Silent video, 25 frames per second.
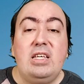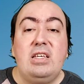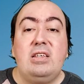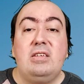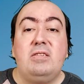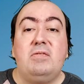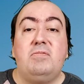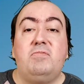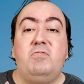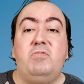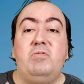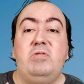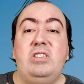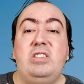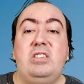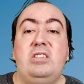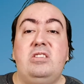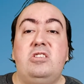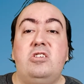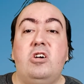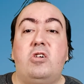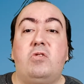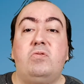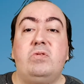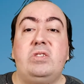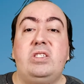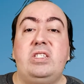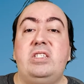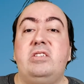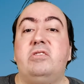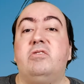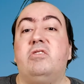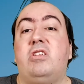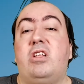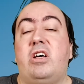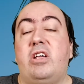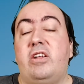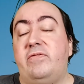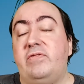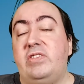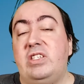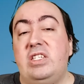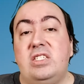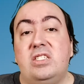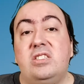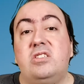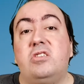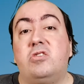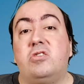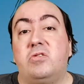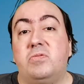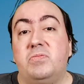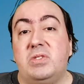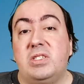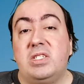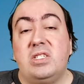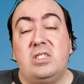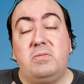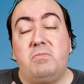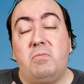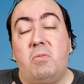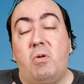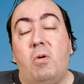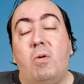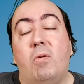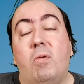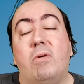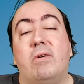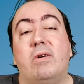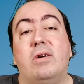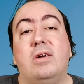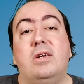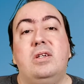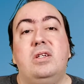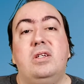we don't hear a lot of these terms anymore.